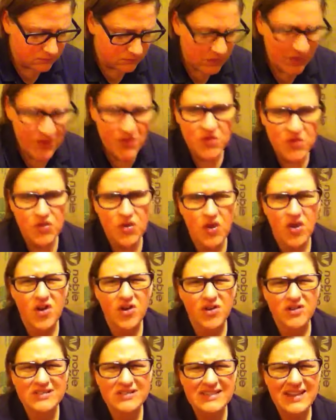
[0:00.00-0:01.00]
let's
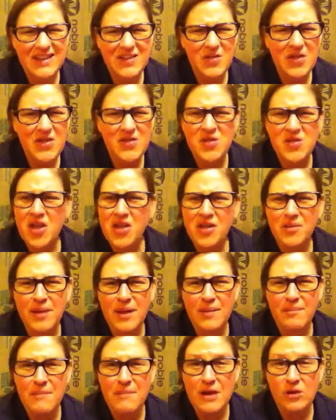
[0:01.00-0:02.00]
talk
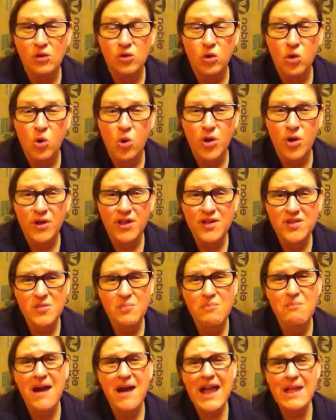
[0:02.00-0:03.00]
about mineral oil. It's a
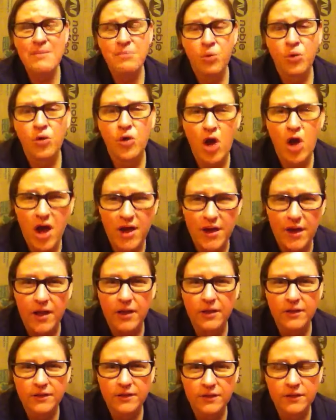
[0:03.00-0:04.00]

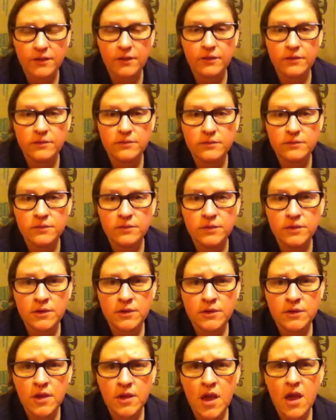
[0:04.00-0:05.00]
byproduct
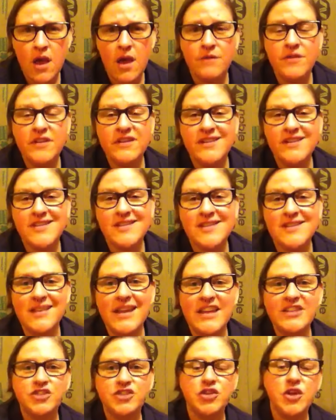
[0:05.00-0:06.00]
of the
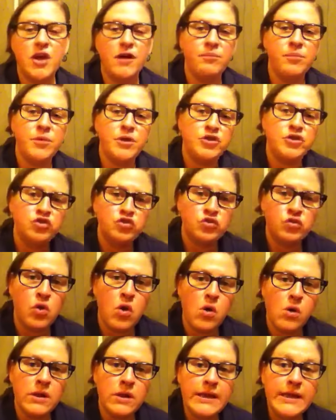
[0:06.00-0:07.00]
distillation of
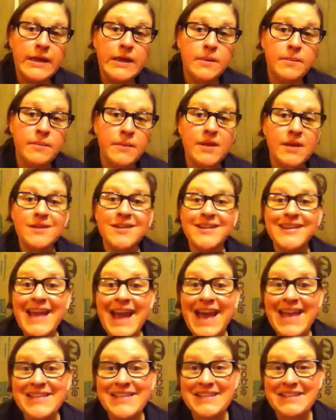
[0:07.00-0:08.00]
petroleum into
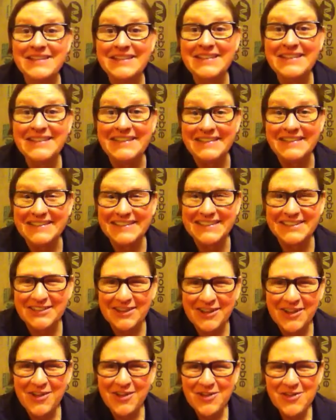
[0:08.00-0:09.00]
gasoline.
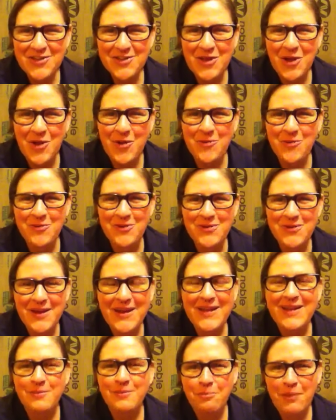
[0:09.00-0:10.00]
So
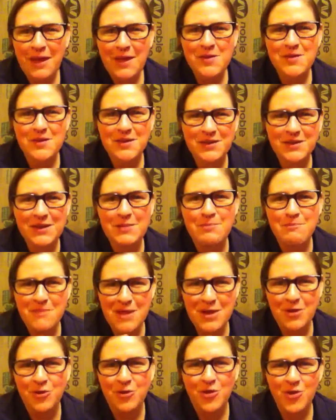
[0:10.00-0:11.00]
basically
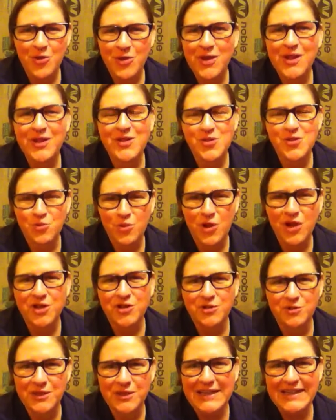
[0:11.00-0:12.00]
mineral oil is what
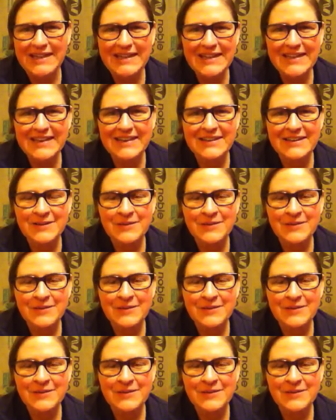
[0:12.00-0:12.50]
you get